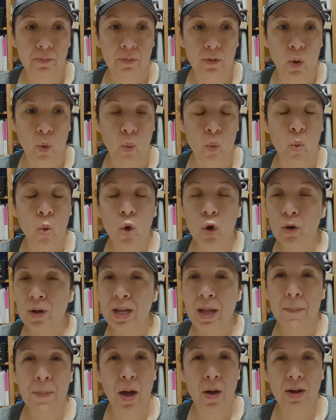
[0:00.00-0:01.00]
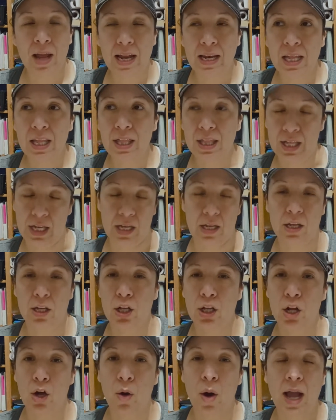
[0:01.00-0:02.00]
worry about anything.
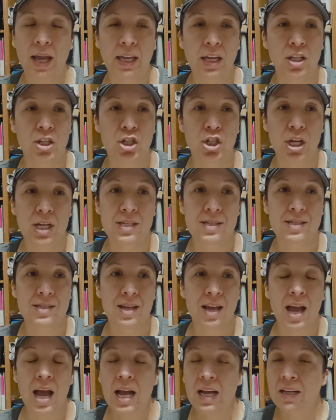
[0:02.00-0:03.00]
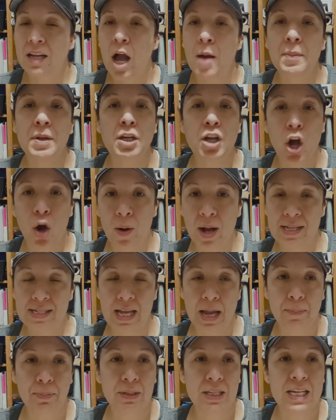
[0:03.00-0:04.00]
I can just come and go as
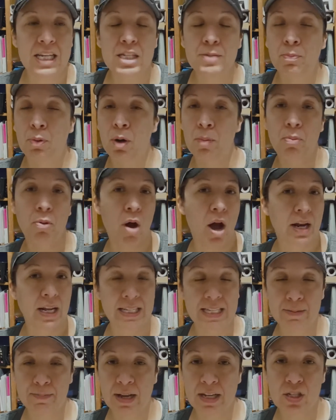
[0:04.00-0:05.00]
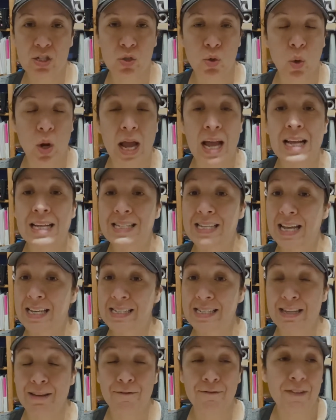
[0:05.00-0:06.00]
I please, put product in my store as I
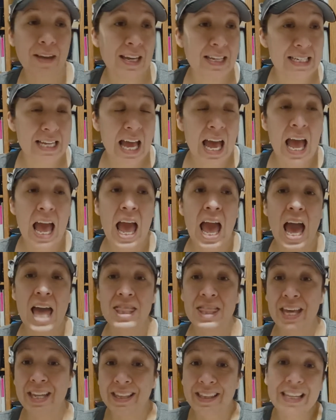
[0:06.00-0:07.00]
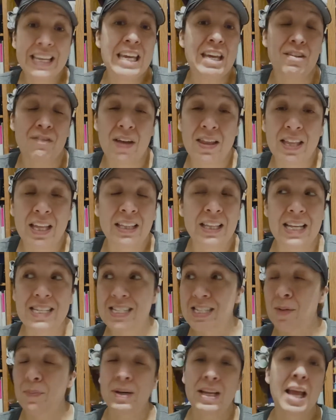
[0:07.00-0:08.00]
see fit, and then leave, and then let
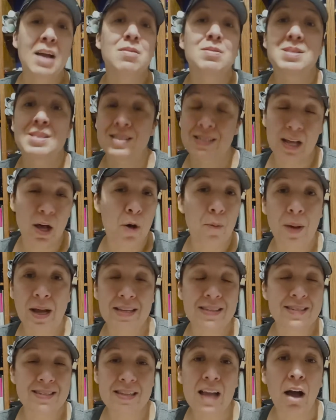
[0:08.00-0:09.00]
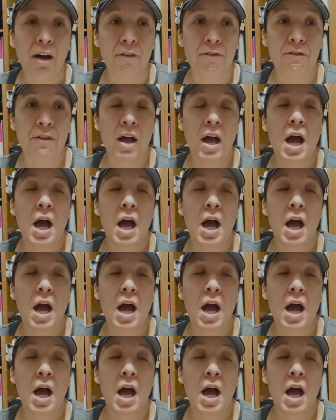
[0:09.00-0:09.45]
somebody else sell my stuff.